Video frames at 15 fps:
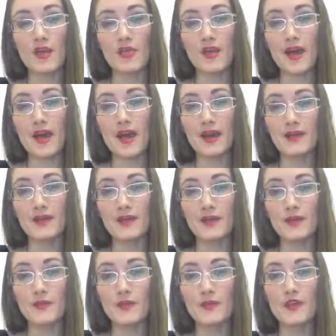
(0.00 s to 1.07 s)
that
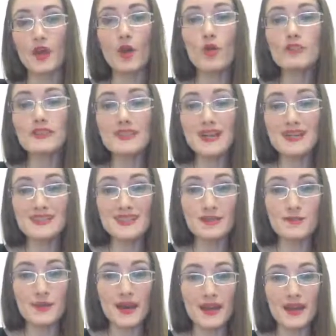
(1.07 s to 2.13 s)
they only tested
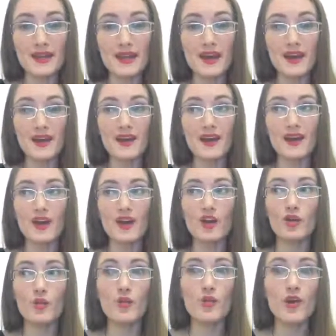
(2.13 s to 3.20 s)
men
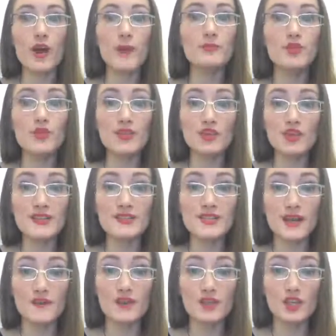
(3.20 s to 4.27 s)
who were up to
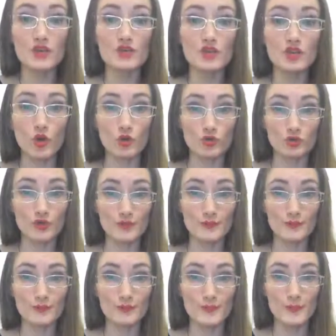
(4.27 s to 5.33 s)
37 years old.
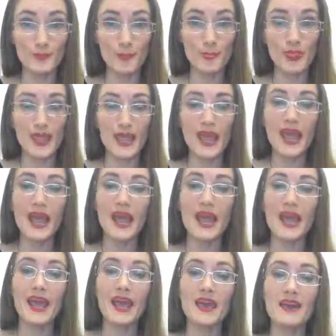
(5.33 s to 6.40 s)

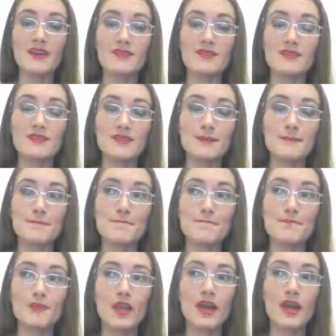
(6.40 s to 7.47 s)
And
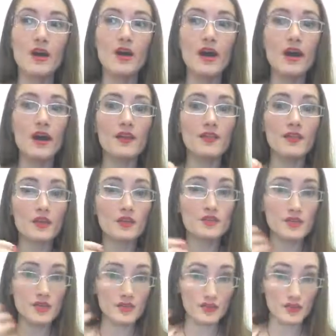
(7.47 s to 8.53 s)
there's
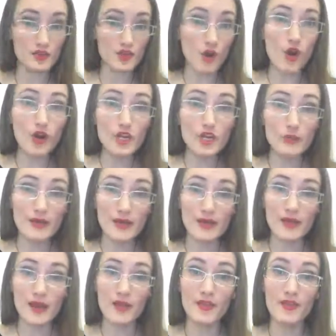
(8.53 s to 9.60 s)
an
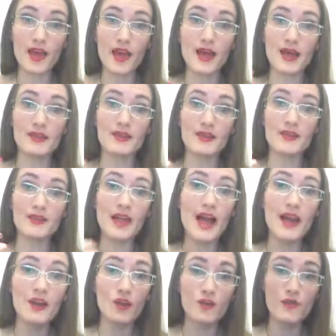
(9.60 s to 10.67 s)
argument that
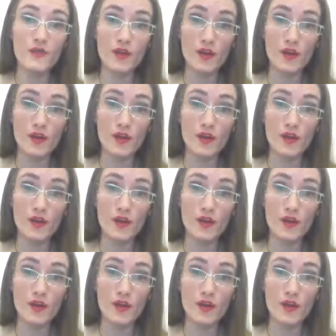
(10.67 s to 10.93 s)
lack of